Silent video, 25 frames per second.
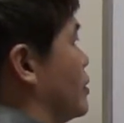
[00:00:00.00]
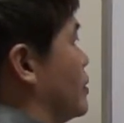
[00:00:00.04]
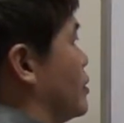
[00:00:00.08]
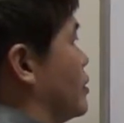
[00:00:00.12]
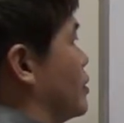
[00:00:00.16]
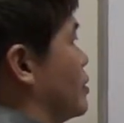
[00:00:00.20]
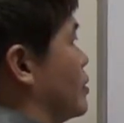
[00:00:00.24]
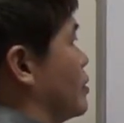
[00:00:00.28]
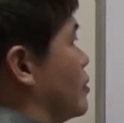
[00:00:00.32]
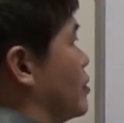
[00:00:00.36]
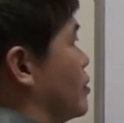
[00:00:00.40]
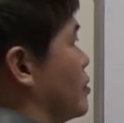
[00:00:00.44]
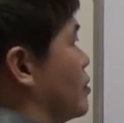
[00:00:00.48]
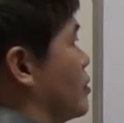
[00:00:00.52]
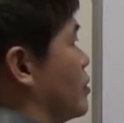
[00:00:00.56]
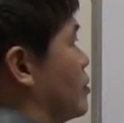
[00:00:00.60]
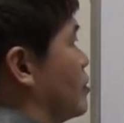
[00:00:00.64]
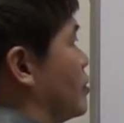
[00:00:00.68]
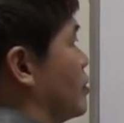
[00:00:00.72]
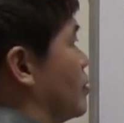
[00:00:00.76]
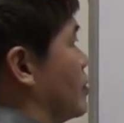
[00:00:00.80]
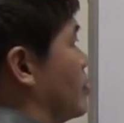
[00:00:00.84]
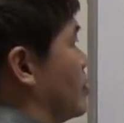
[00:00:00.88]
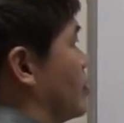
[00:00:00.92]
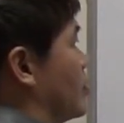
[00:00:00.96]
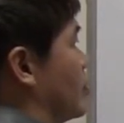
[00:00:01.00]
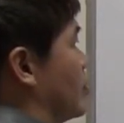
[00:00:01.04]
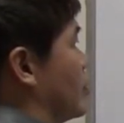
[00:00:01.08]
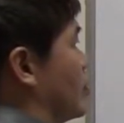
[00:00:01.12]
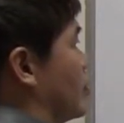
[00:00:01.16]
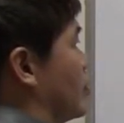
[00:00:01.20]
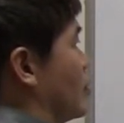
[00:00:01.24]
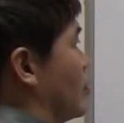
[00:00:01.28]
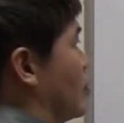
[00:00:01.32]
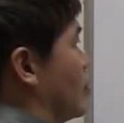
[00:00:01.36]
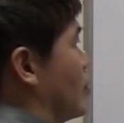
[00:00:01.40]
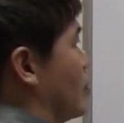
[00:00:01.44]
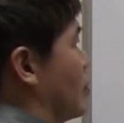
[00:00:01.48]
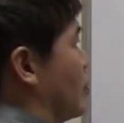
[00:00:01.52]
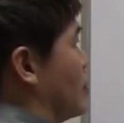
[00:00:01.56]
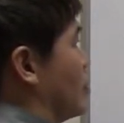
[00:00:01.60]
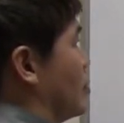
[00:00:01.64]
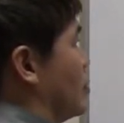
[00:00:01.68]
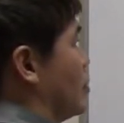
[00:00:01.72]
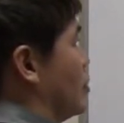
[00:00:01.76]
[no speech]